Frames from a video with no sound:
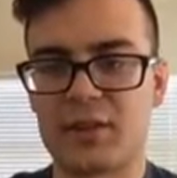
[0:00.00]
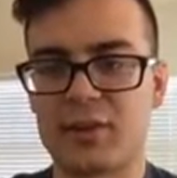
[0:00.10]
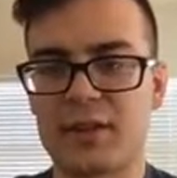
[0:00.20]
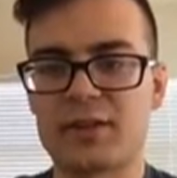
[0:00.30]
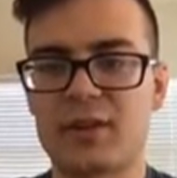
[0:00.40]

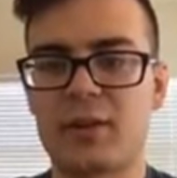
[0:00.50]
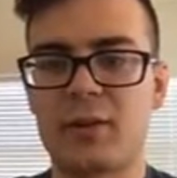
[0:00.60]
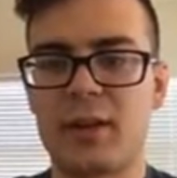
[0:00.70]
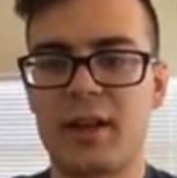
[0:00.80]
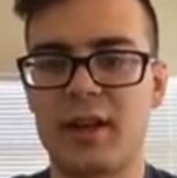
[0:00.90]
let's
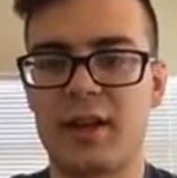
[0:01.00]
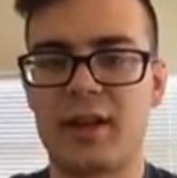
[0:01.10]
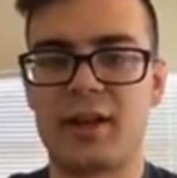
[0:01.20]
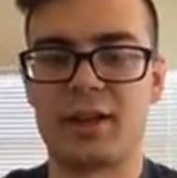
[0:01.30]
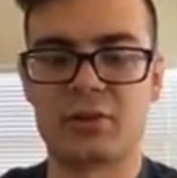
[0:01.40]
go
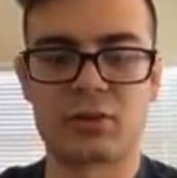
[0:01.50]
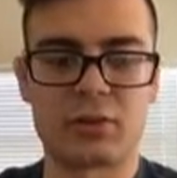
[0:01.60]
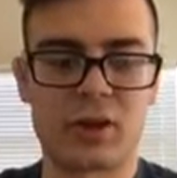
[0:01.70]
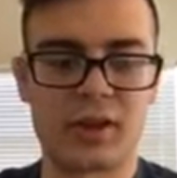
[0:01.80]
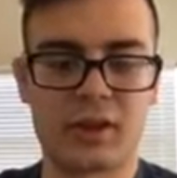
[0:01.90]
ahead and
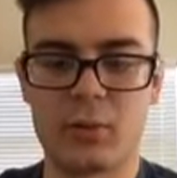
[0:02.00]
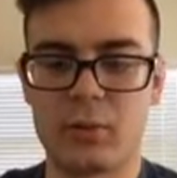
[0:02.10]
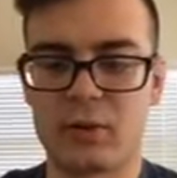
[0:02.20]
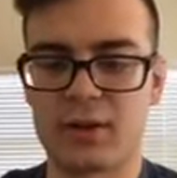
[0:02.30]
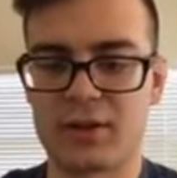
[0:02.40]
try
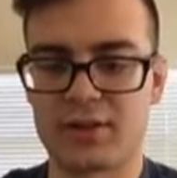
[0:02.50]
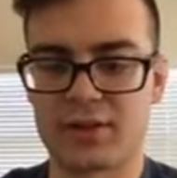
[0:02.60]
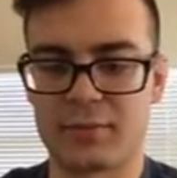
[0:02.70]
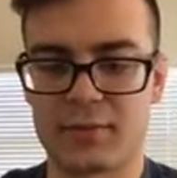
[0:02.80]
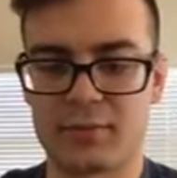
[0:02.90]
query
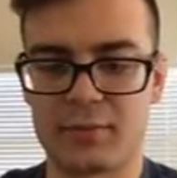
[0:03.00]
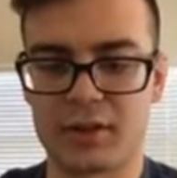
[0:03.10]
something.